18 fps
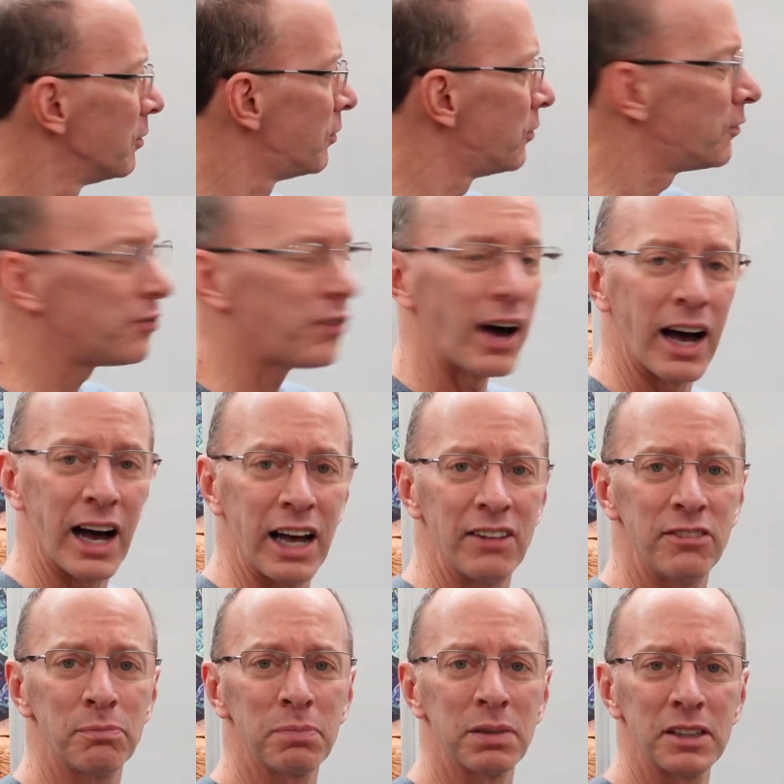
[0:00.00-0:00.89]

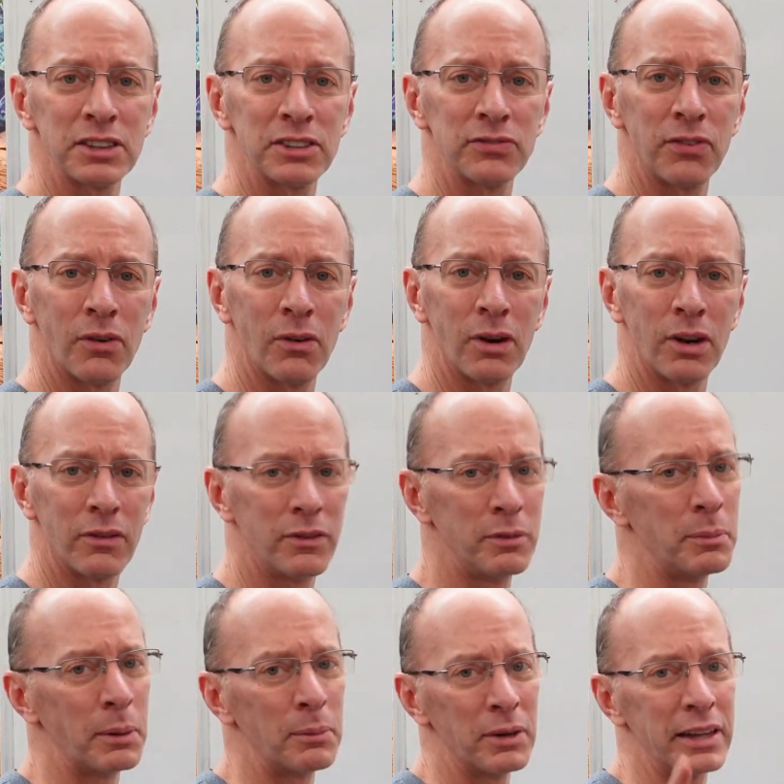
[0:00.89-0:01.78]
Five plus four.
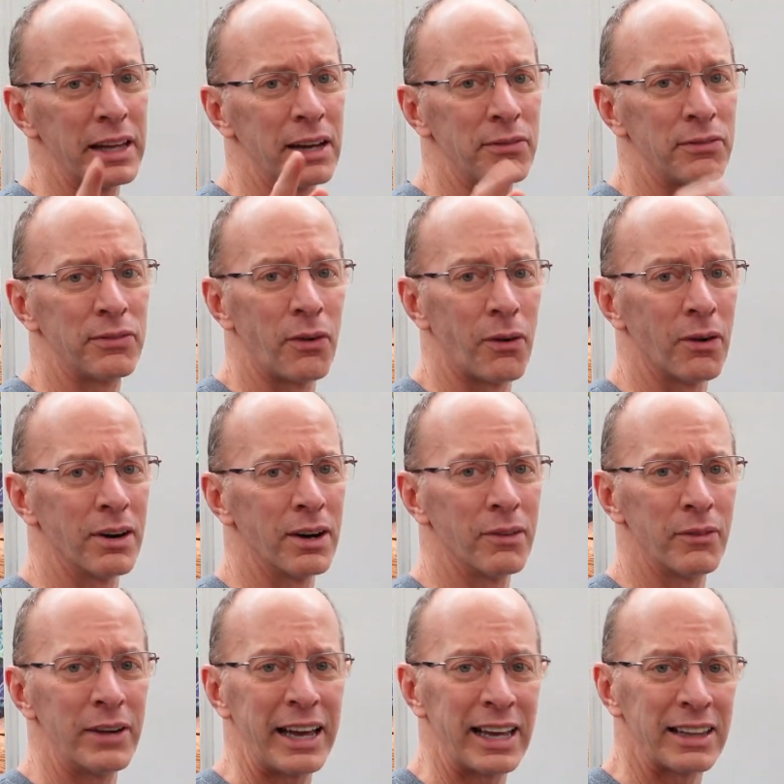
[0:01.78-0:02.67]
Remember that
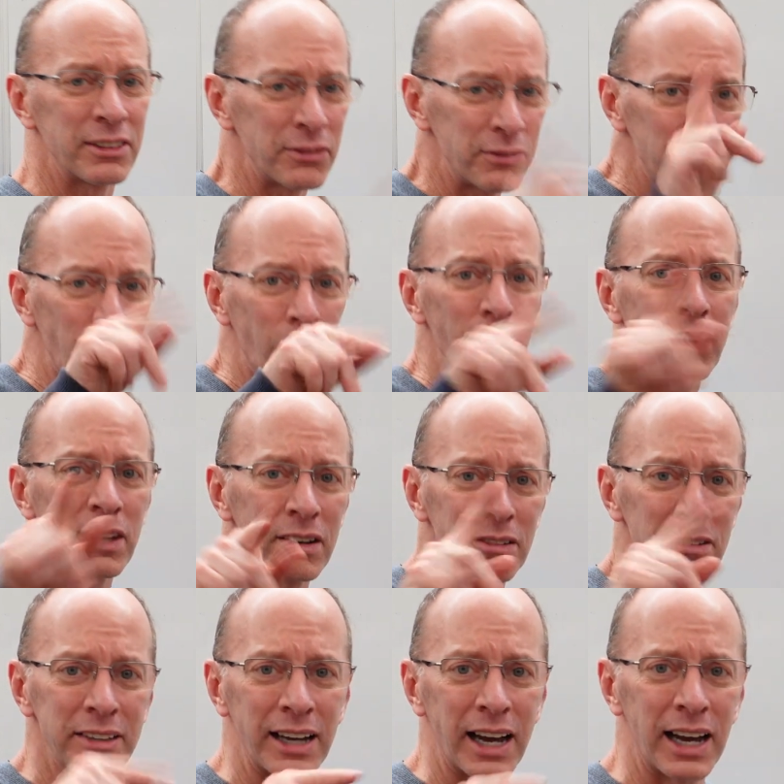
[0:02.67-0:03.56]
four? We had the four
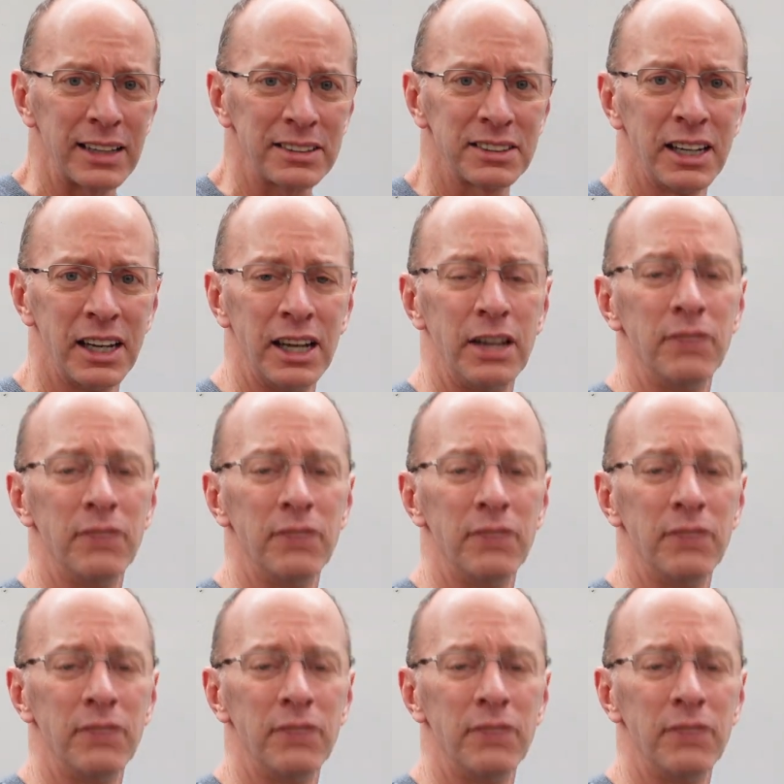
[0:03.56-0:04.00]
little dots.